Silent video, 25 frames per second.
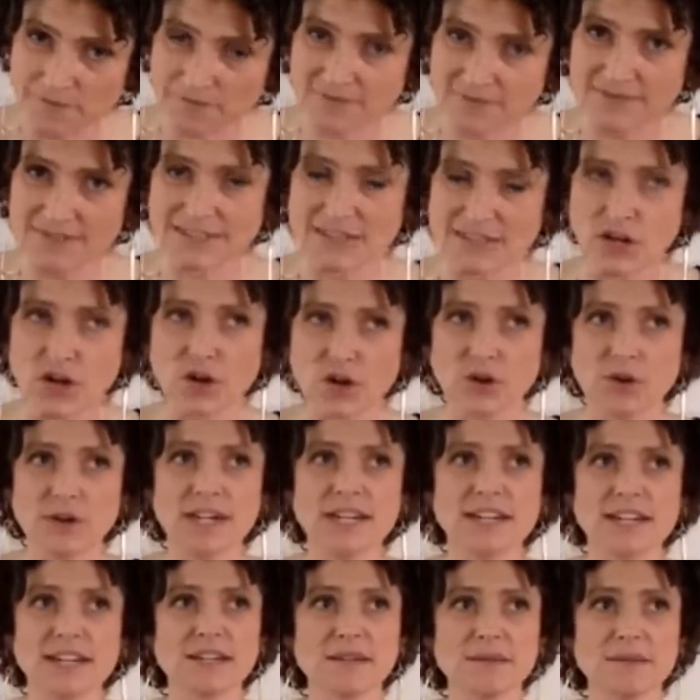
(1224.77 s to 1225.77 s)
So
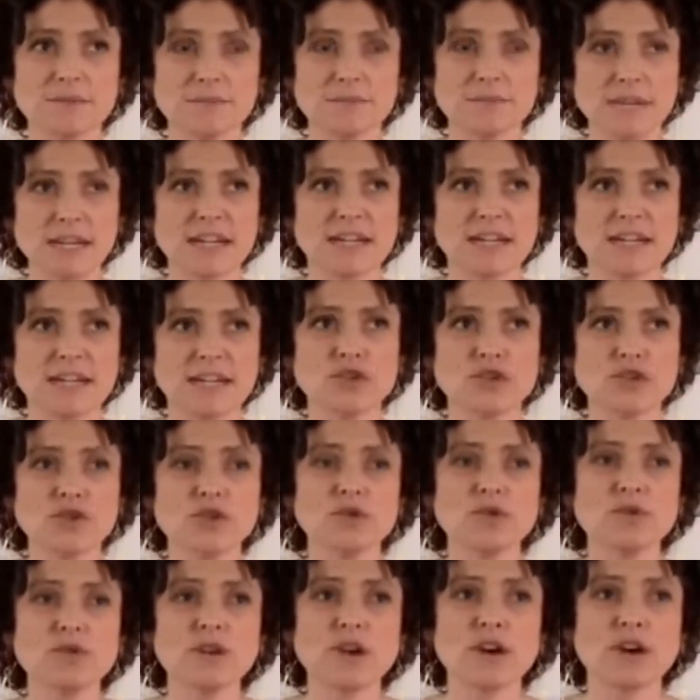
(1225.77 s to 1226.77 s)
it could
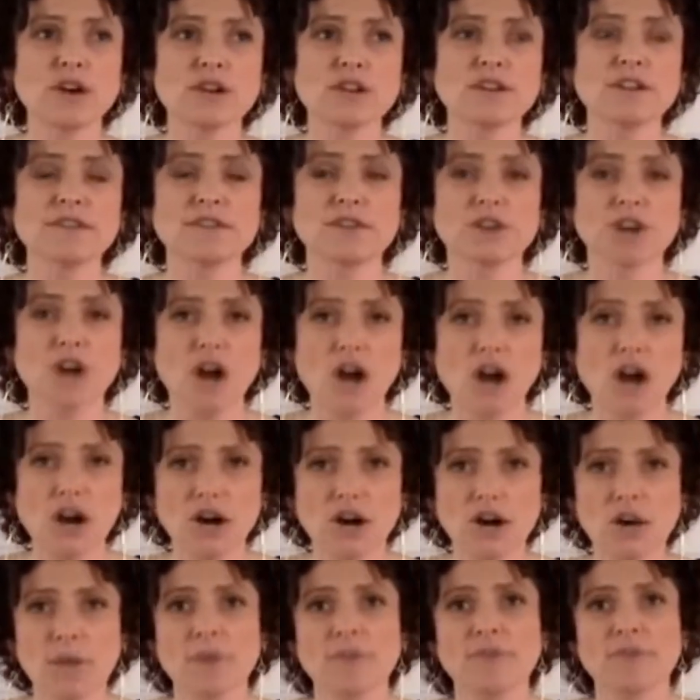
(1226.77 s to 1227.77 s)
do our liver
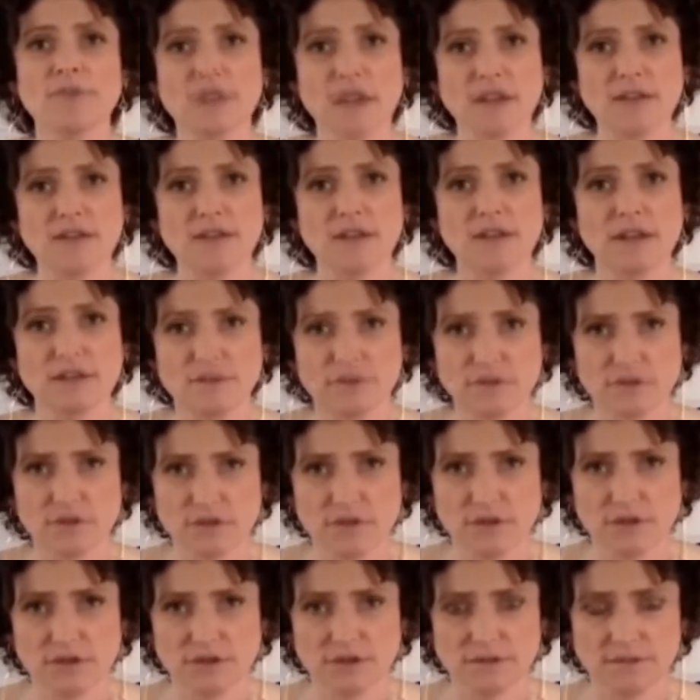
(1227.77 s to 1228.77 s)
harm if you have a lot of
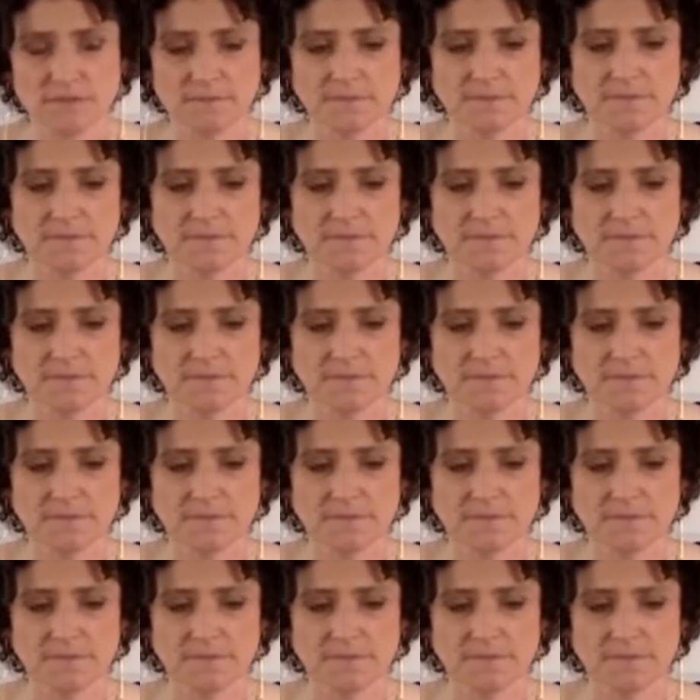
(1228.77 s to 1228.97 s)
fructose.